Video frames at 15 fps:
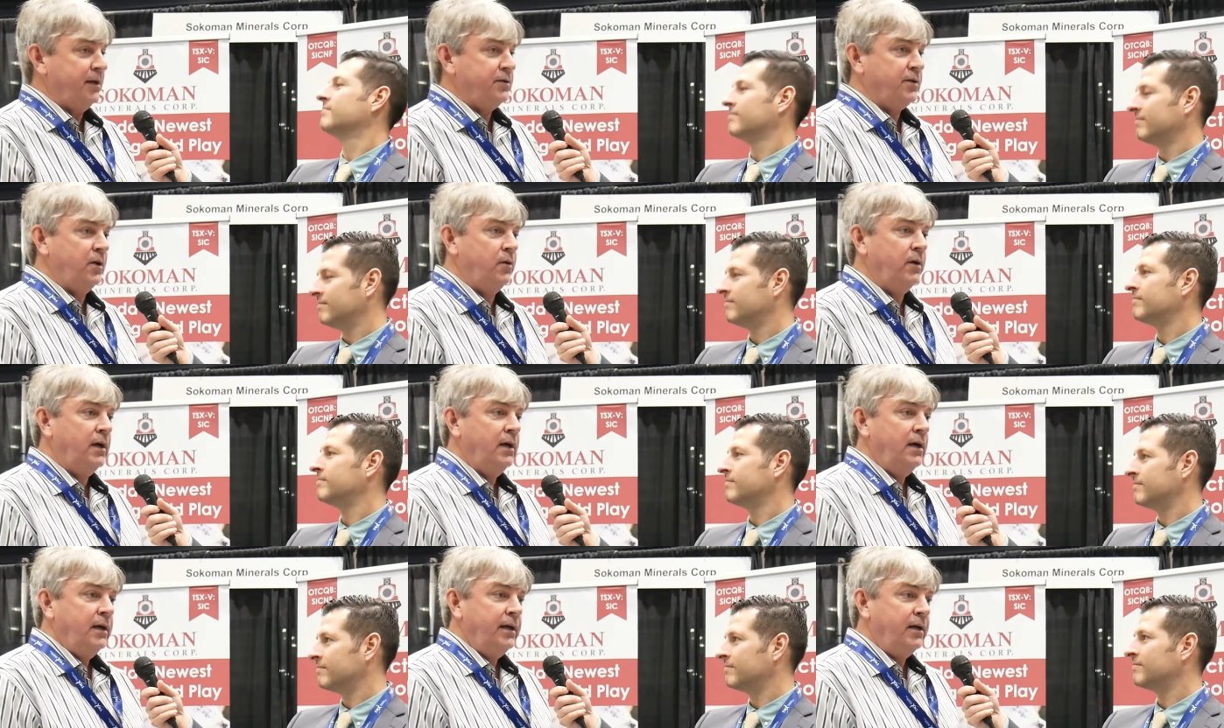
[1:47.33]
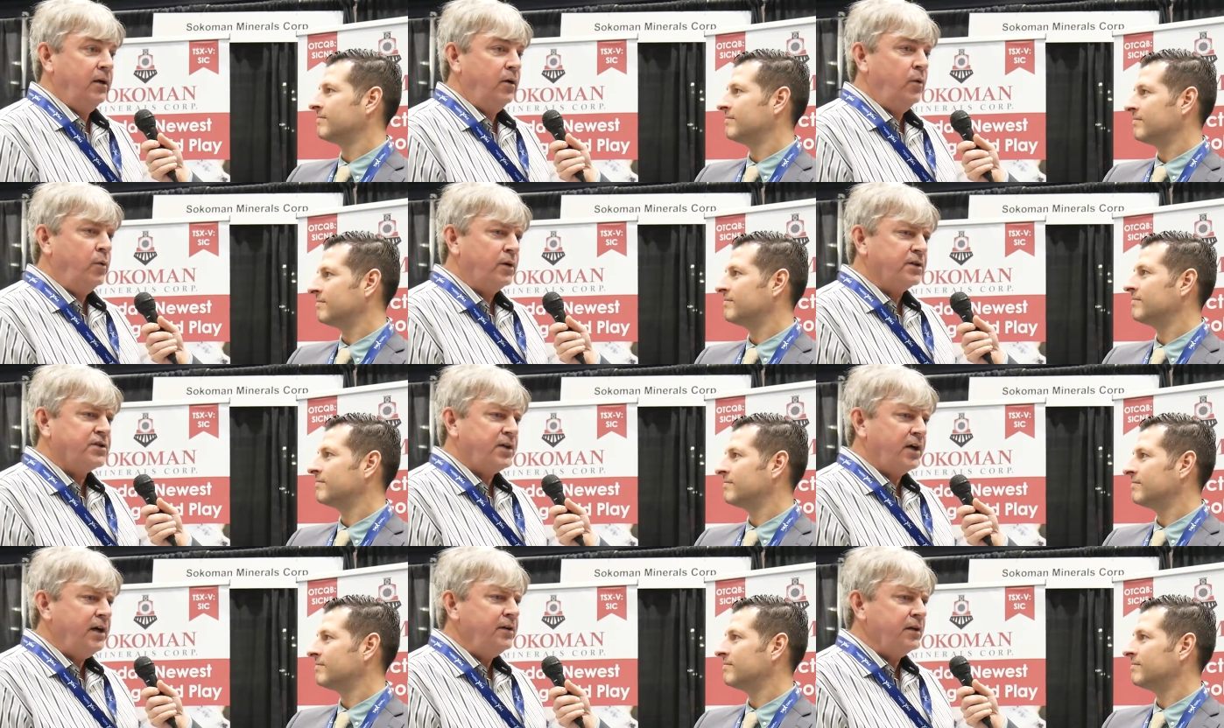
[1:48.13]
Speaker 1: So, you know, we're
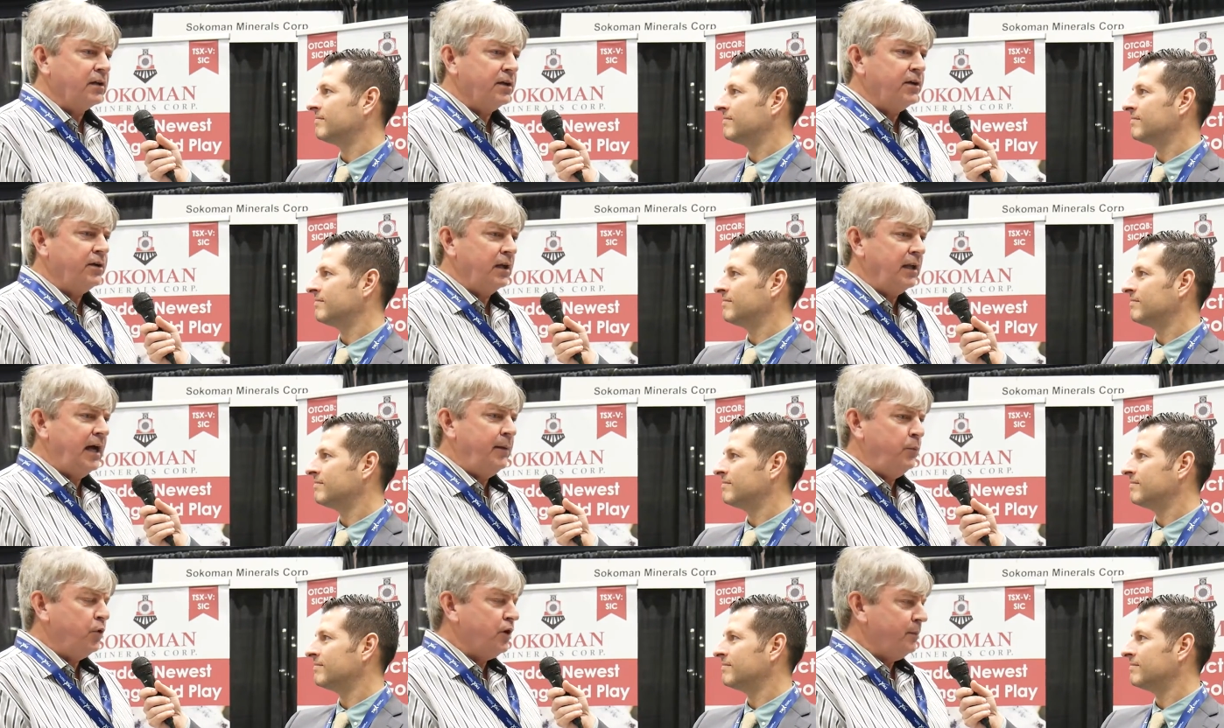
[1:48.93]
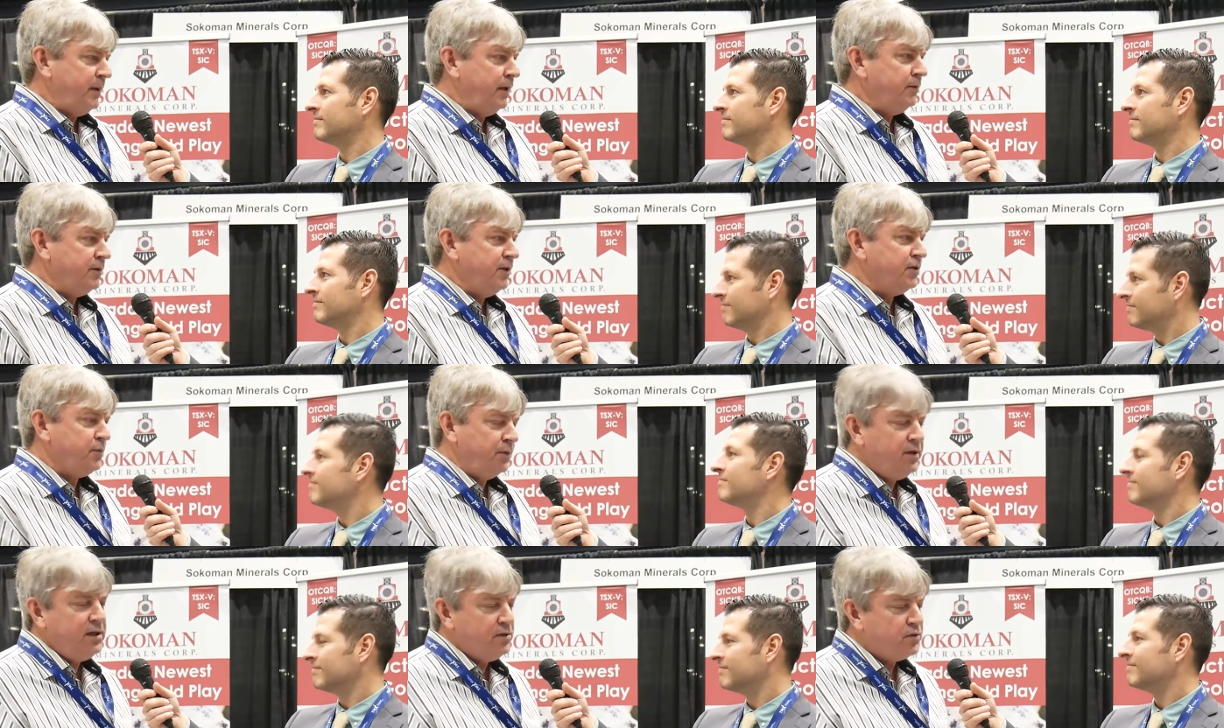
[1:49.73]
starting to learn a lot more about this
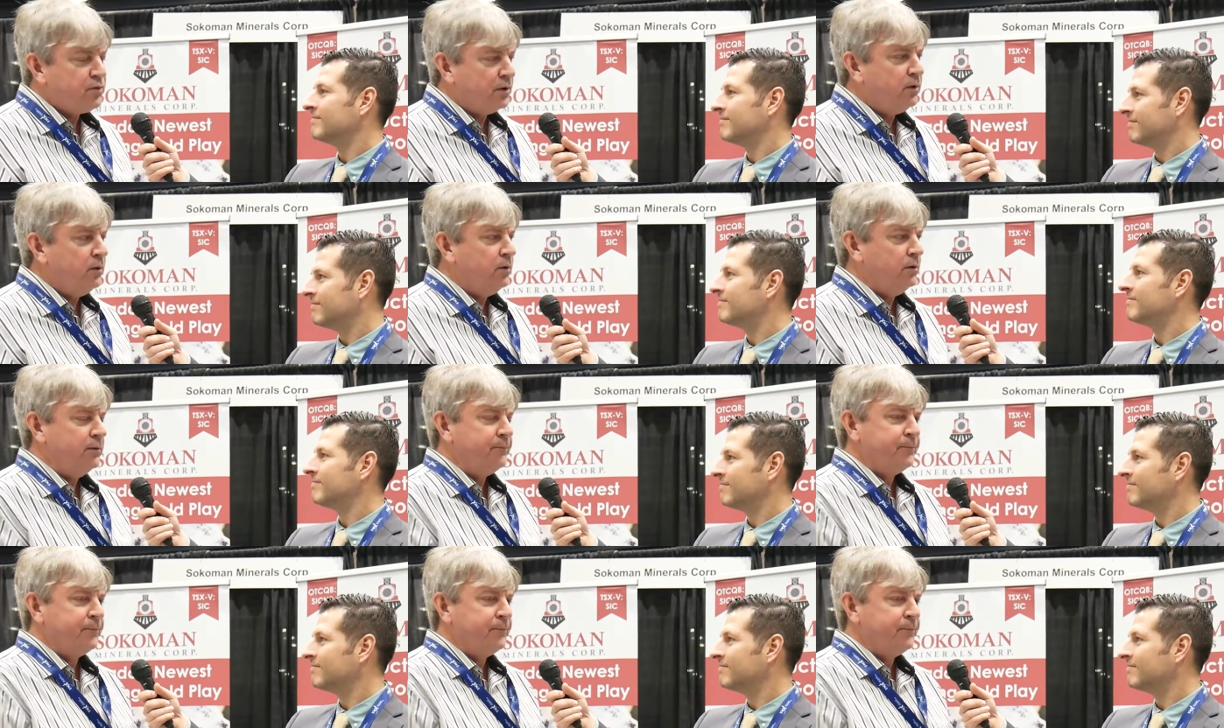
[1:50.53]
with each drill hole.